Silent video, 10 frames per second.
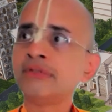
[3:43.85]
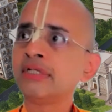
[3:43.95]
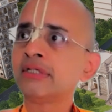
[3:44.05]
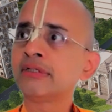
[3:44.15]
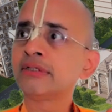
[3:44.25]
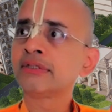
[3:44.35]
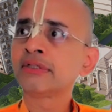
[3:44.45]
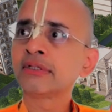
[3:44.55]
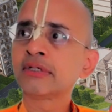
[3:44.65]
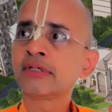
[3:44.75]
will
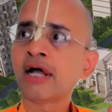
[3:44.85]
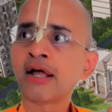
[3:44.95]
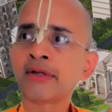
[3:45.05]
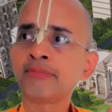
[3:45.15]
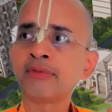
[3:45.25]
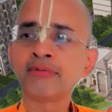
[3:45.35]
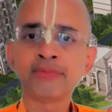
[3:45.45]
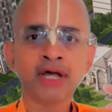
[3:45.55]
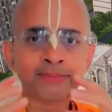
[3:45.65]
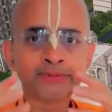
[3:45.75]
be
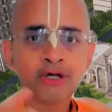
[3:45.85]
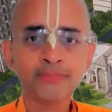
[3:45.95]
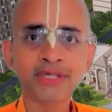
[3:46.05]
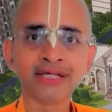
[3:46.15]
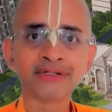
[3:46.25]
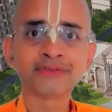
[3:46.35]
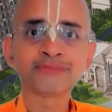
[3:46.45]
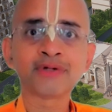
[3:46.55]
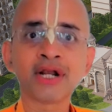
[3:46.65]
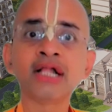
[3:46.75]
absorbing
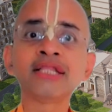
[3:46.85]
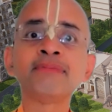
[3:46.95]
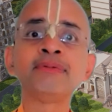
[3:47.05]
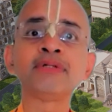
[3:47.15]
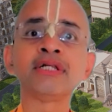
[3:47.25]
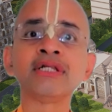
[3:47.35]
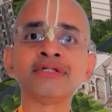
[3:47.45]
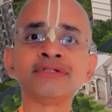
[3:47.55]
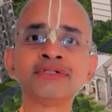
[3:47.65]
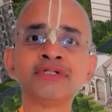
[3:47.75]
for all the people
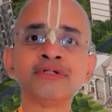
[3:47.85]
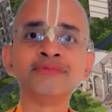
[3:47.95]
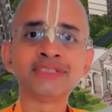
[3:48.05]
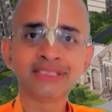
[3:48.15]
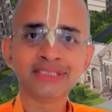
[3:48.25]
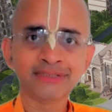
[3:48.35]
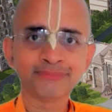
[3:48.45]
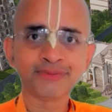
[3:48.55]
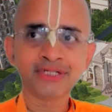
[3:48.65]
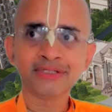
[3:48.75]
who visit the
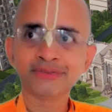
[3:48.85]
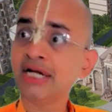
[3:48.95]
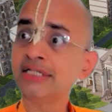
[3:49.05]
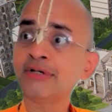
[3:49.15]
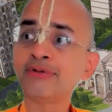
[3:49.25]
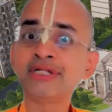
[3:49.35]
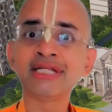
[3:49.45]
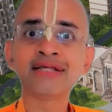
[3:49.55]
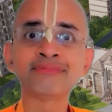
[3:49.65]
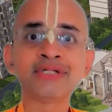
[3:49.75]
temple, chant the holy
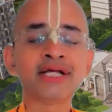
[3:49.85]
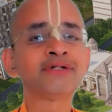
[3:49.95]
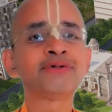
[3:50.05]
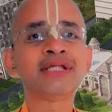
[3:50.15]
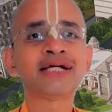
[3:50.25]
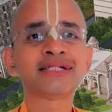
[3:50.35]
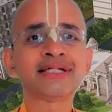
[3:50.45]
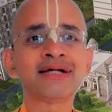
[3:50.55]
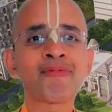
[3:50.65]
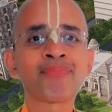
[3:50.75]
name, hear the holy
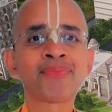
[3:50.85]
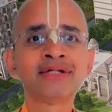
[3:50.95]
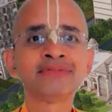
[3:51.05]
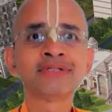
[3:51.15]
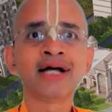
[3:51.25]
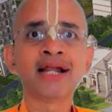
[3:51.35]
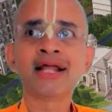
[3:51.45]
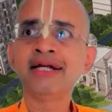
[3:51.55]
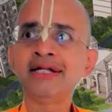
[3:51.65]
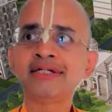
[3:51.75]
katha. And
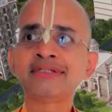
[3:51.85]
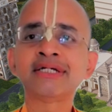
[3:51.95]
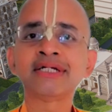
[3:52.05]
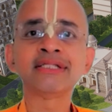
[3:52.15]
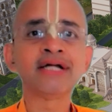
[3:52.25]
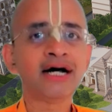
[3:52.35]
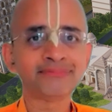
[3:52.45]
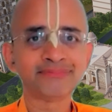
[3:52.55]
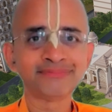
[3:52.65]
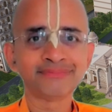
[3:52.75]
already it's a
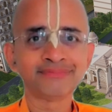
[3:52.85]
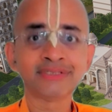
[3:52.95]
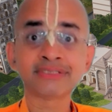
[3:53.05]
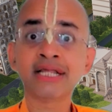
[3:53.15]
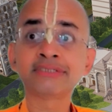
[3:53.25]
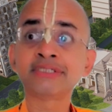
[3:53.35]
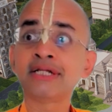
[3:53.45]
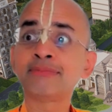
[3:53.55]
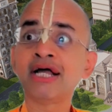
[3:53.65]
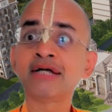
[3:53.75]
dham, just like
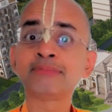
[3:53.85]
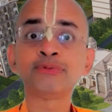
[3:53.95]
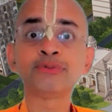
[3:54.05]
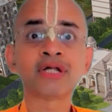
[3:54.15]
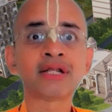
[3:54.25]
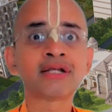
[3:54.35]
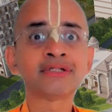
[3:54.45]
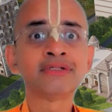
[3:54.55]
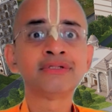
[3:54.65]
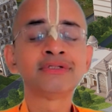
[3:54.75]
Shri Mayapur or
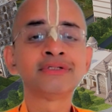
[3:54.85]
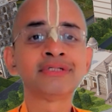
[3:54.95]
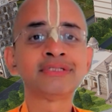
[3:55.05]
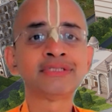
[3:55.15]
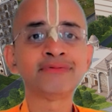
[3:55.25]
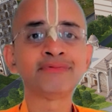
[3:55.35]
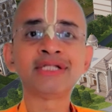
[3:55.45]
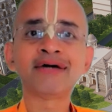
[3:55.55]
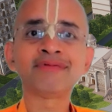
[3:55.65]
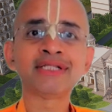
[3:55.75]
Shri
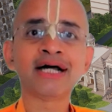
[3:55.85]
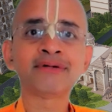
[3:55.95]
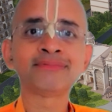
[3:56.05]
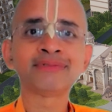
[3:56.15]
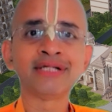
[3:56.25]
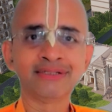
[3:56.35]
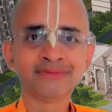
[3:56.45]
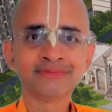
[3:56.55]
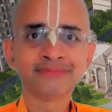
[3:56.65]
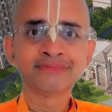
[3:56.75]
Vrindavan dham.
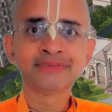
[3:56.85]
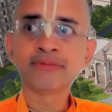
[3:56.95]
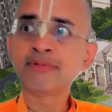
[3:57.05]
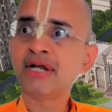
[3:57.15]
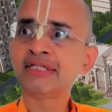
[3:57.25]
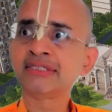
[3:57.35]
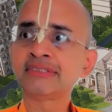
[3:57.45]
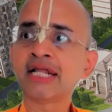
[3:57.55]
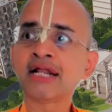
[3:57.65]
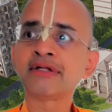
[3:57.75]
Similarly, this
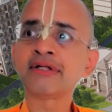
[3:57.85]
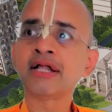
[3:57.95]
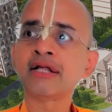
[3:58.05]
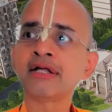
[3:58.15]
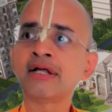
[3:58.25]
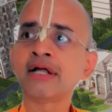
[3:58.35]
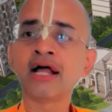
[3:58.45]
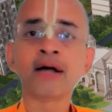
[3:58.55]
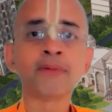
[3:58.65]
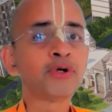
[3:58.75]
is an
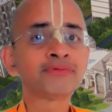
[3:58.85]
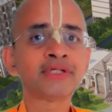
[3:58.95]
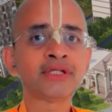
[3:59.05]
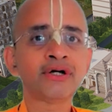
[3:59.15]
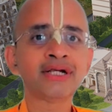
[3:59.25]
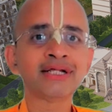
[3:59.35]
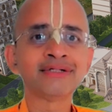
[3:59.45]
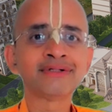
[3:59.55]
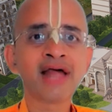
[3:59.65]
abode of the Lord,